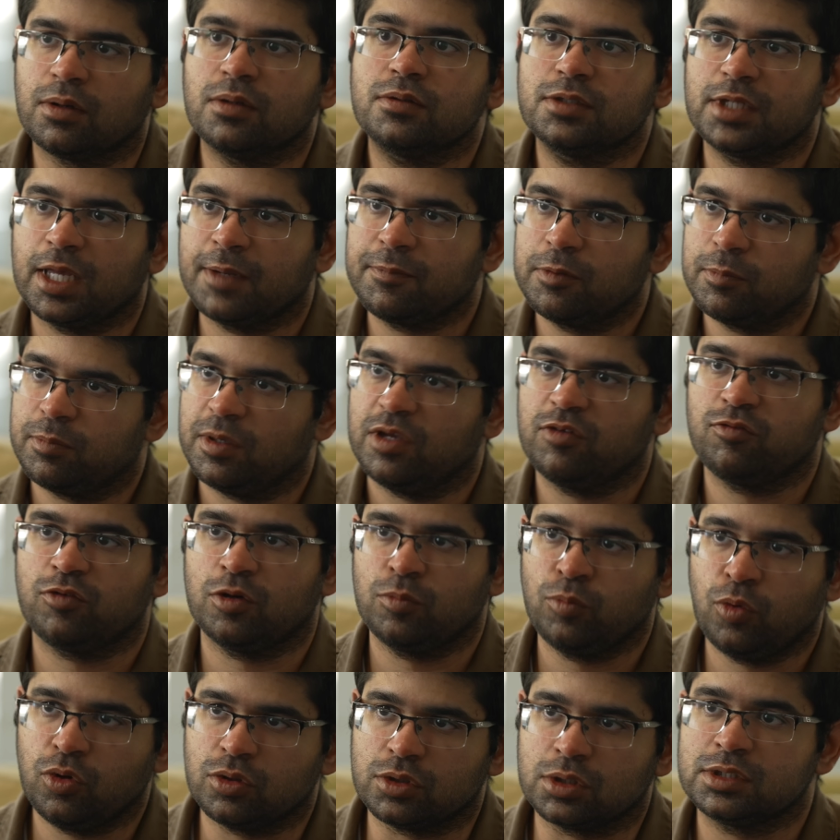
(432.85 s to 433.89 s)
or they have to pay for
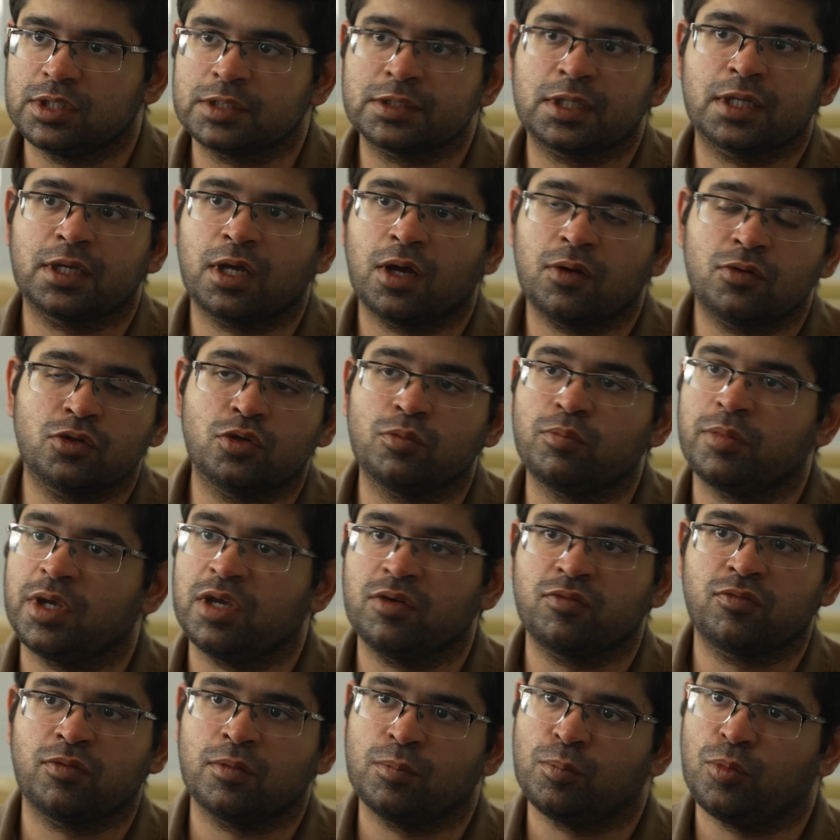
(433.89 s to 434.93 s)
both, just like how you pay
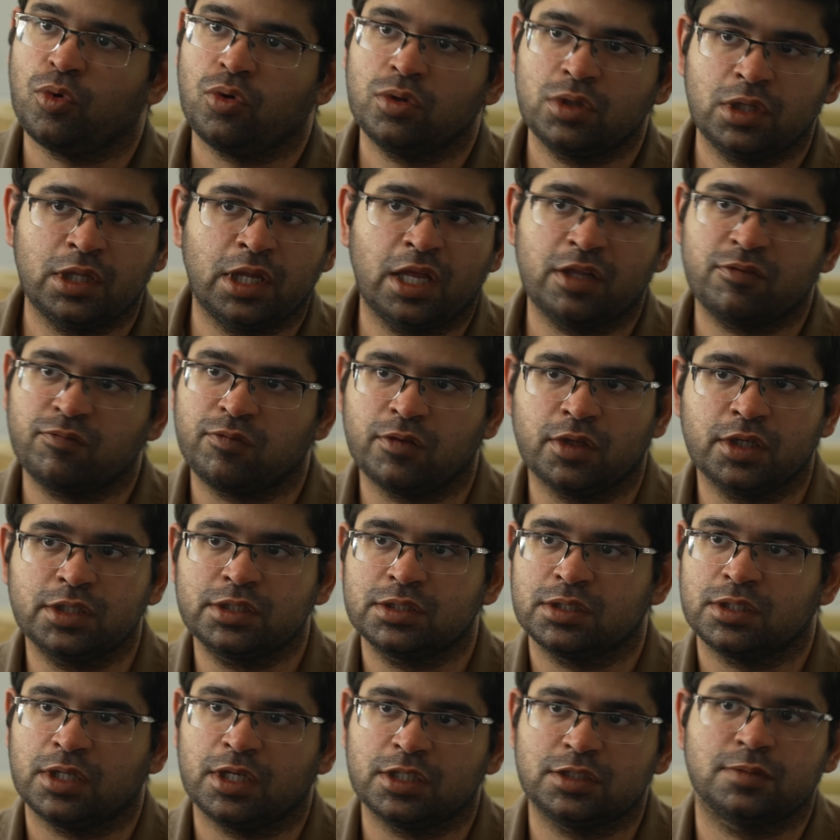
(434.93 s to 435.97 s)
for both Netflix
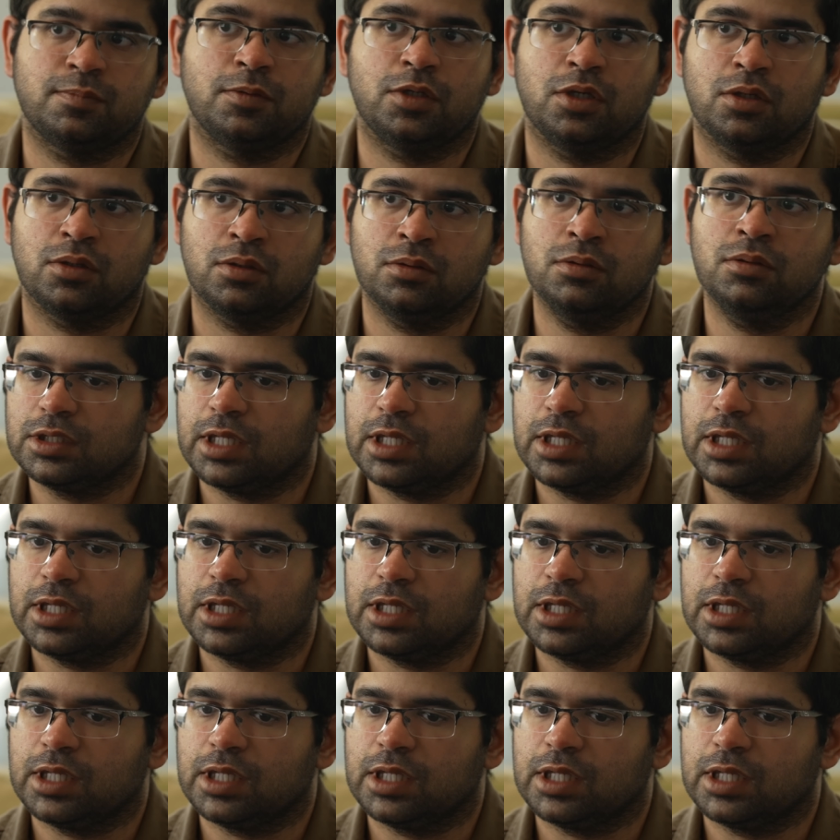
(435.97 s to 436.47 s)
and H B O.